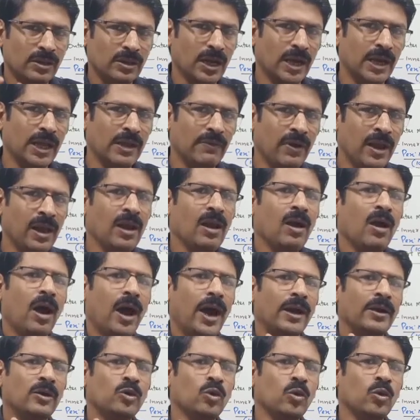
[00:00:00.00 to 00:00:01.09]
Study well
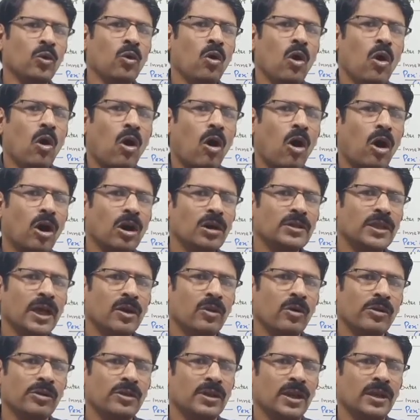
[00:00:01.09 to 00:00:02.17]
and do all the
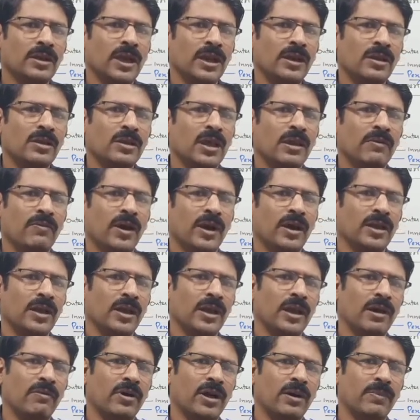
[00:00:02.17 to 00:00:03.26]
question that is given
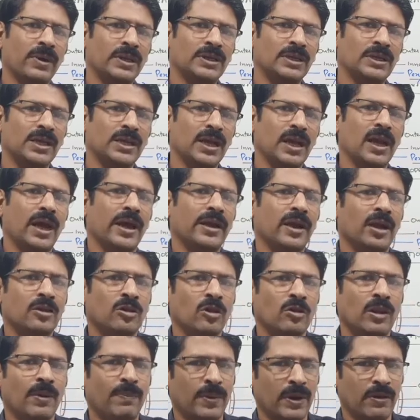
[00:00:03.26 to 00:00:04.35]
in our material and
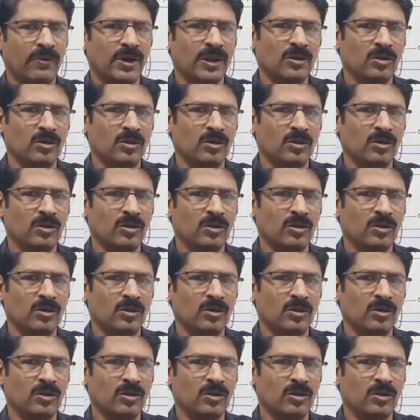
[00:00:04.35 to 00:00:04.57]
also the previous